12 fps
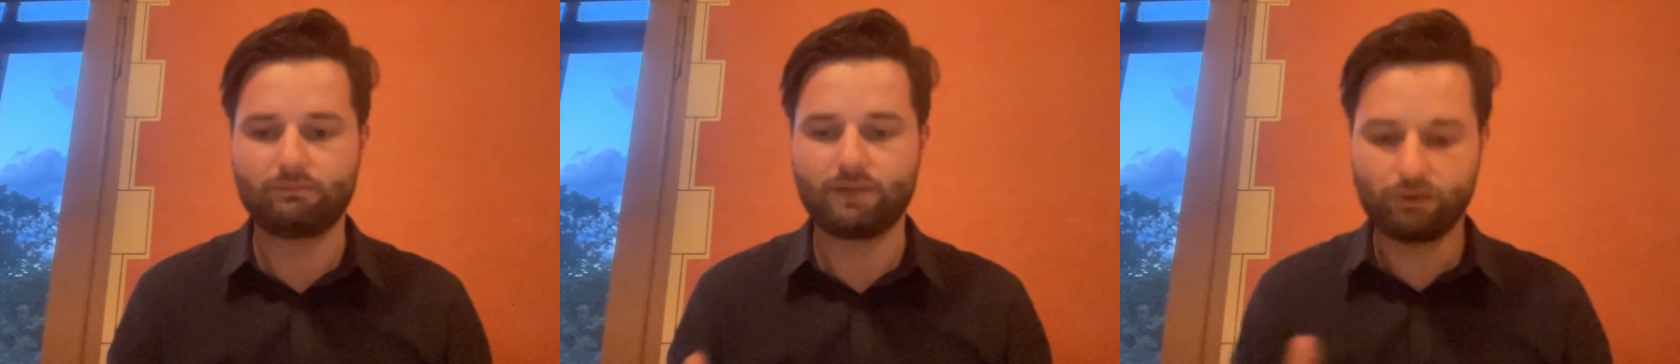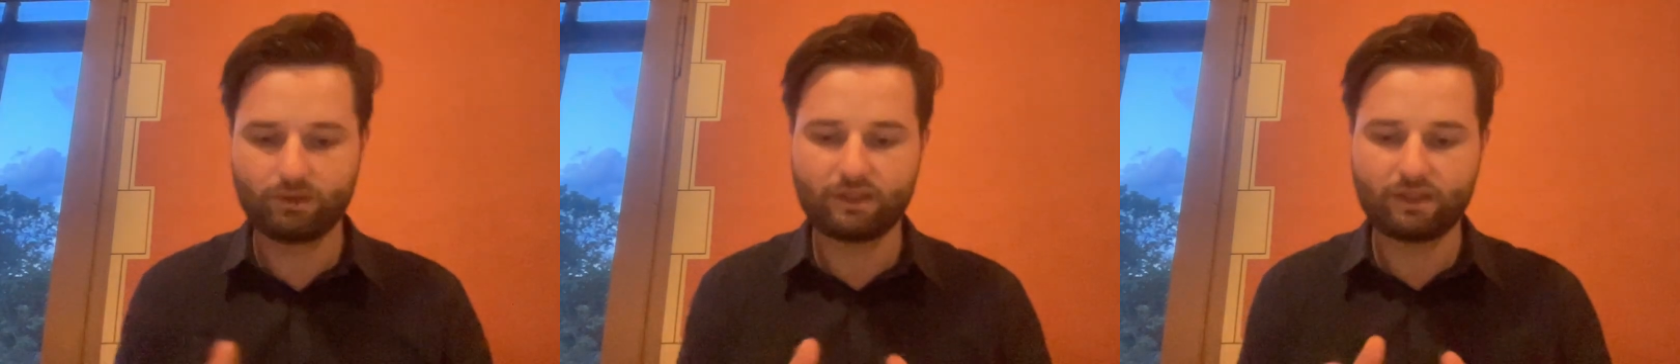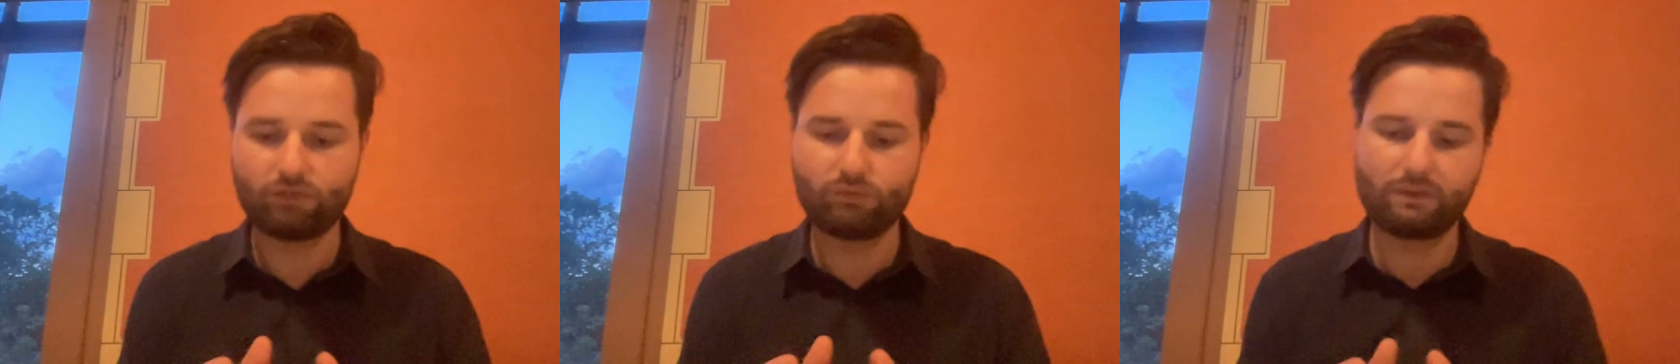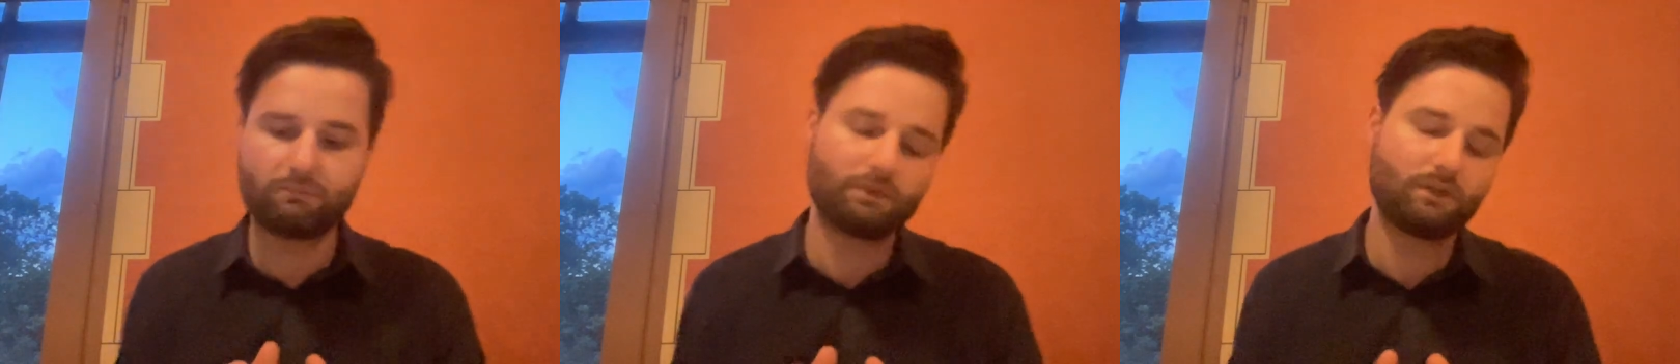in our case
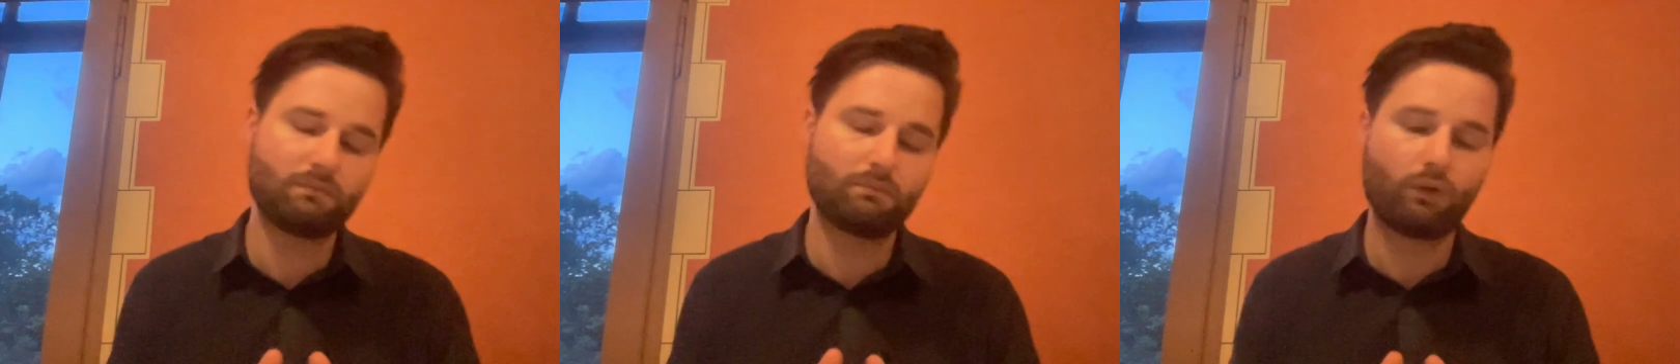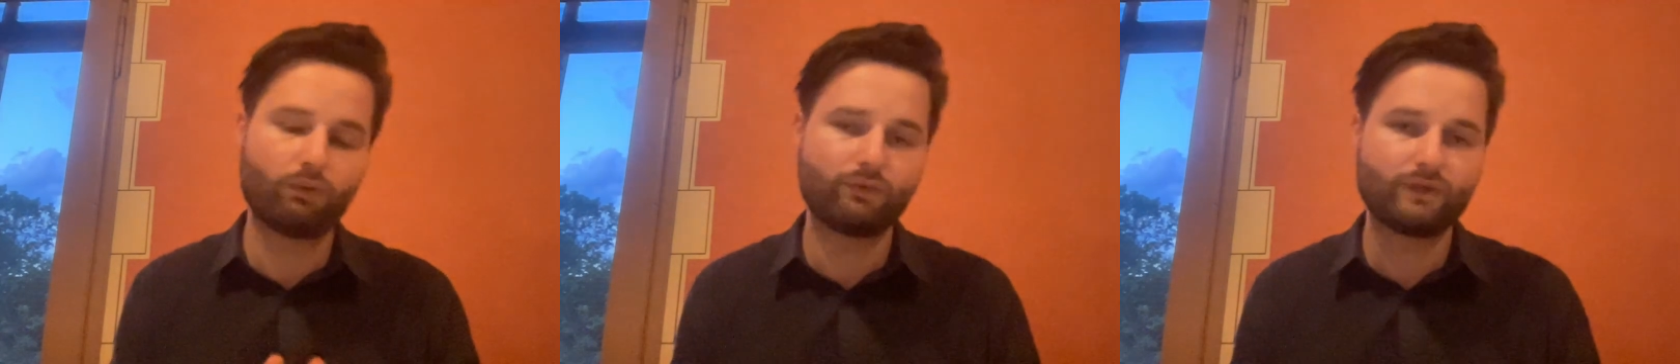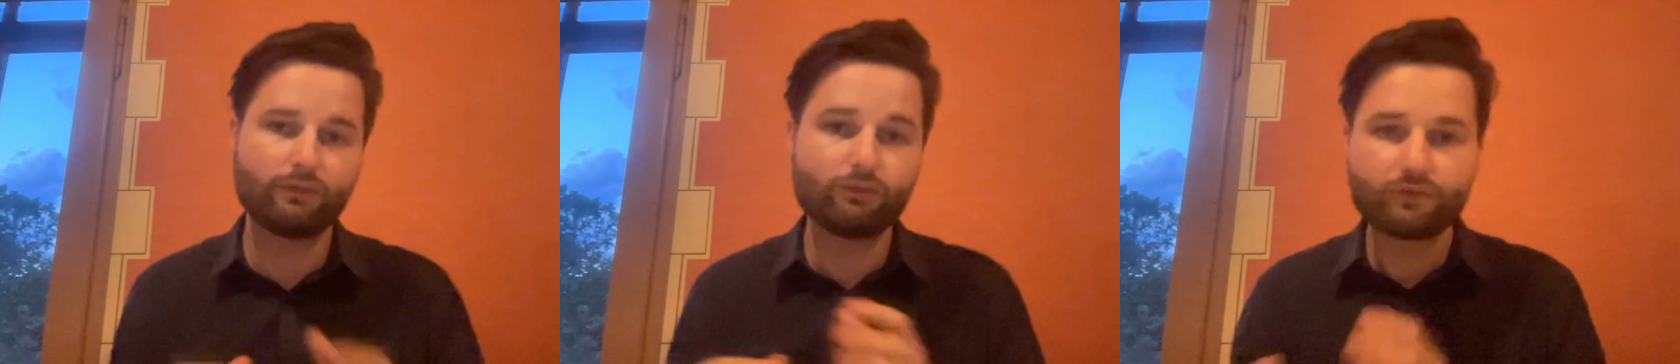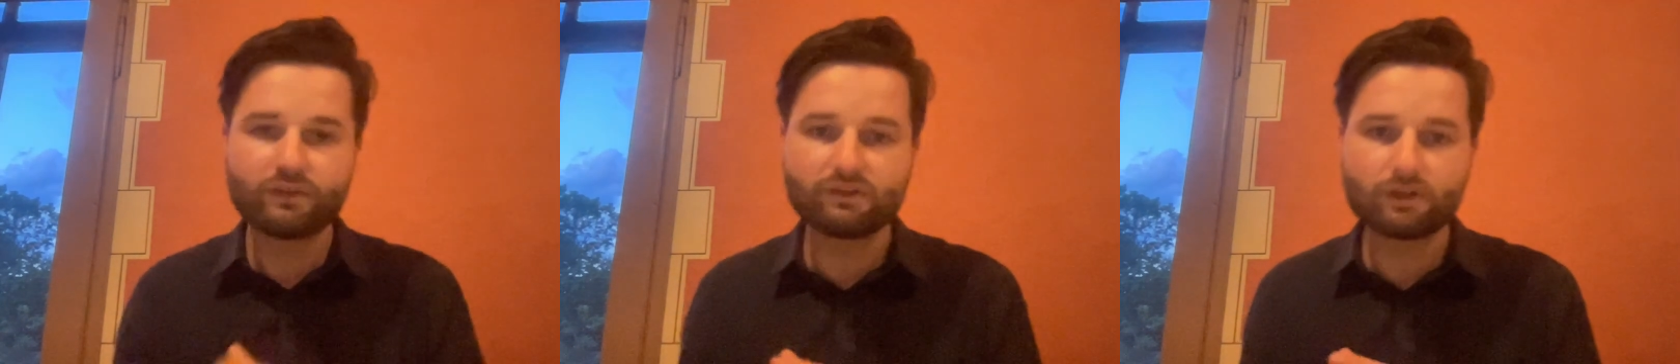we're building both the
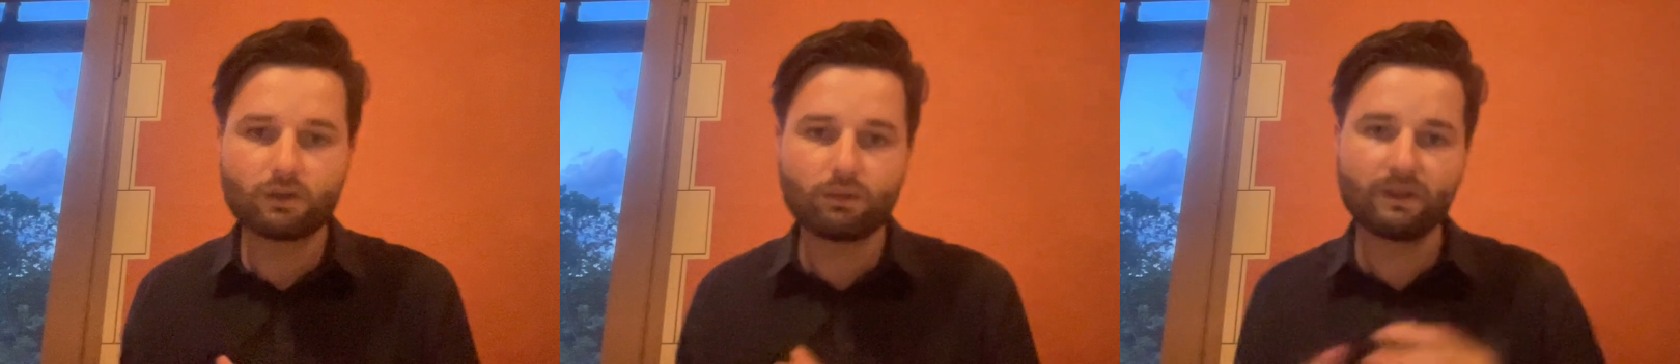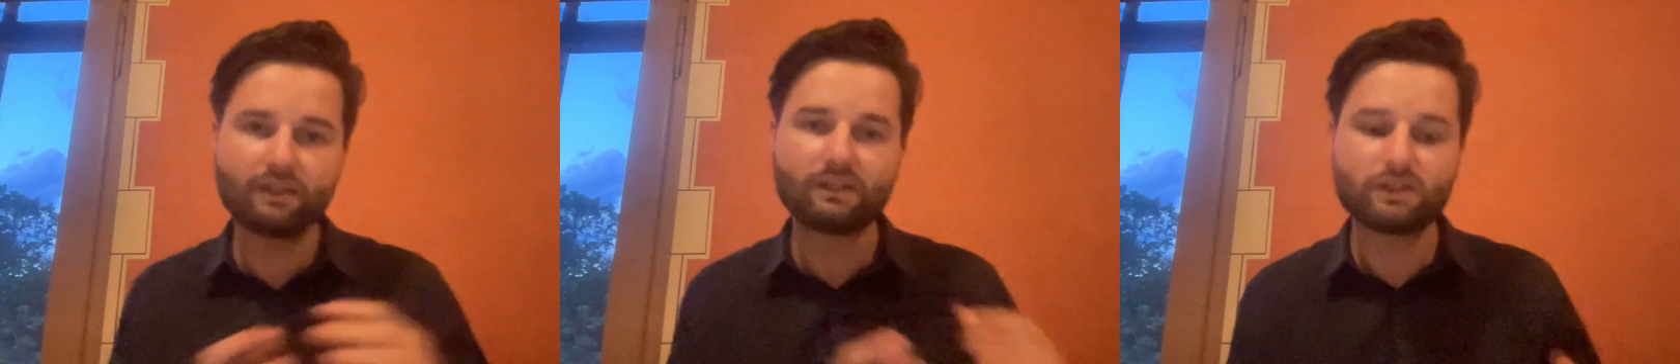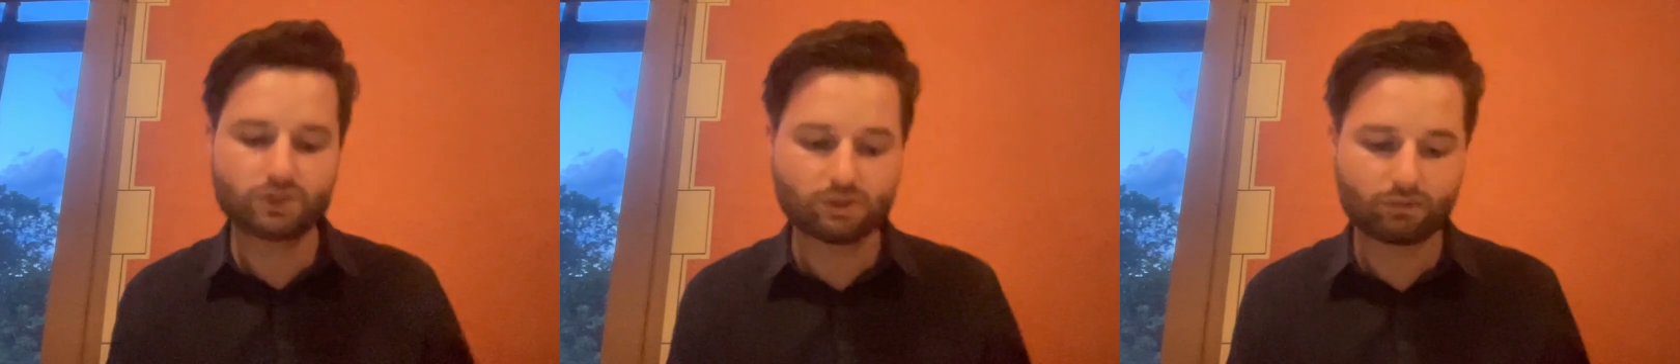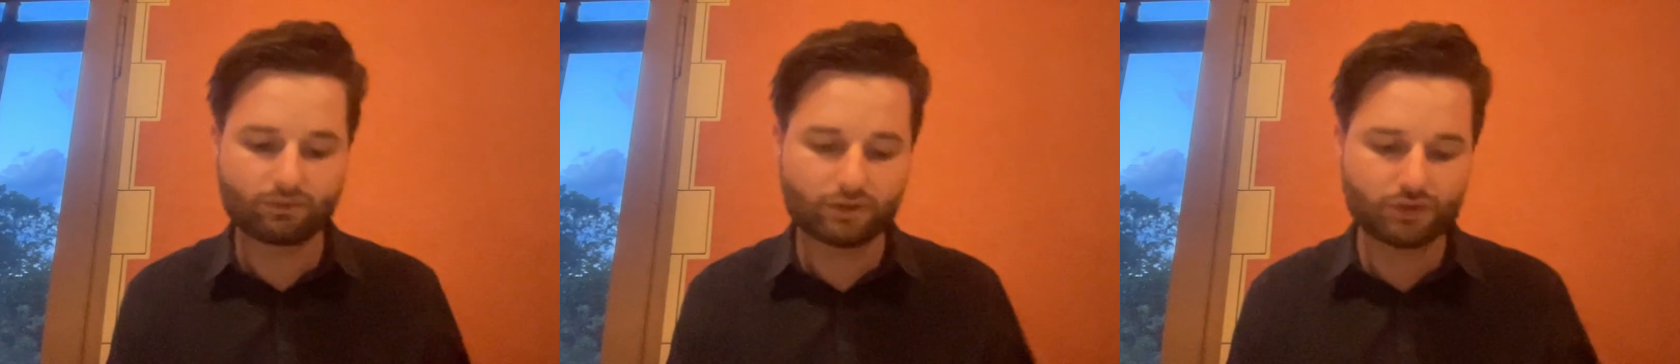physical and the
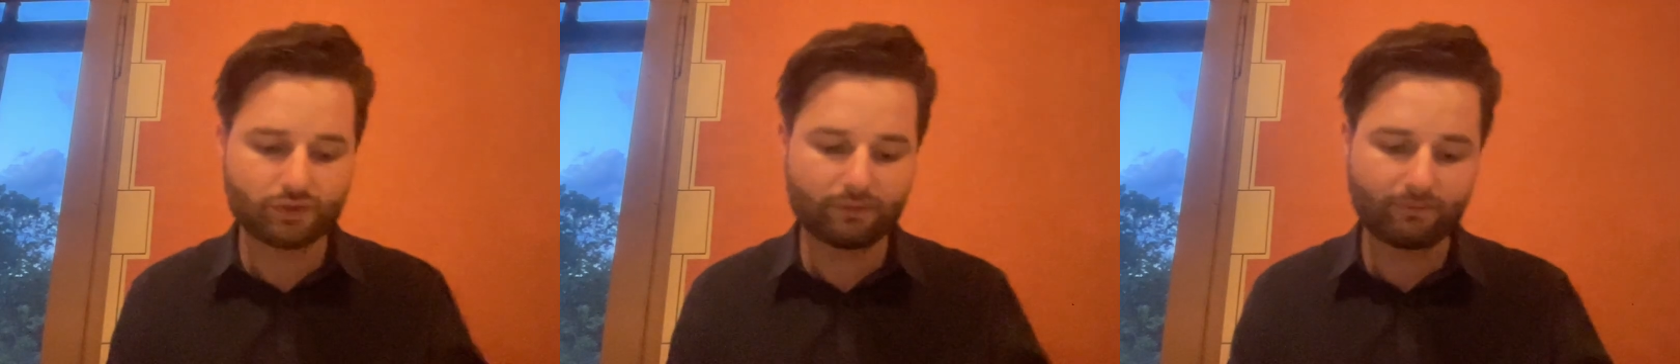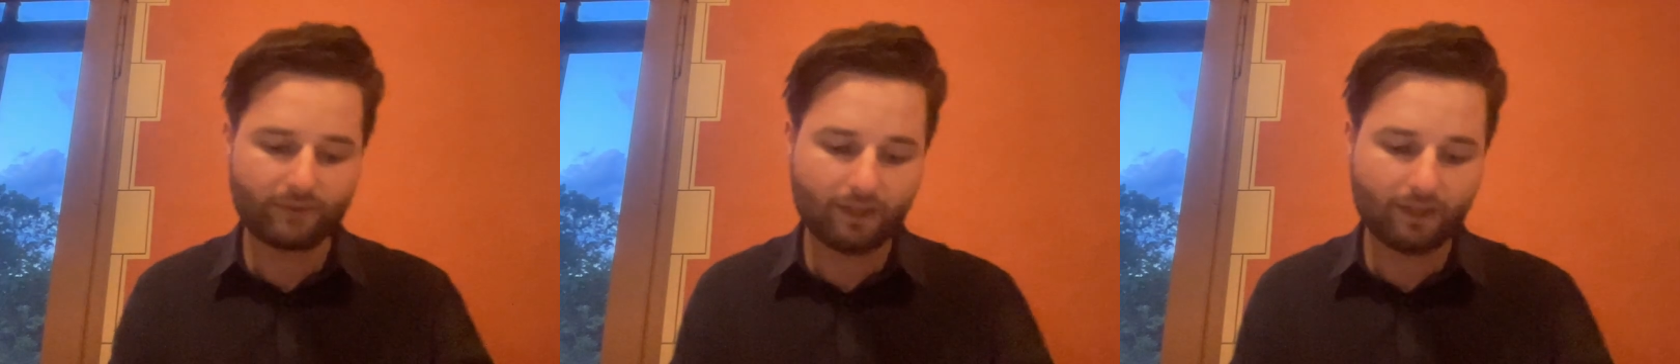digital version,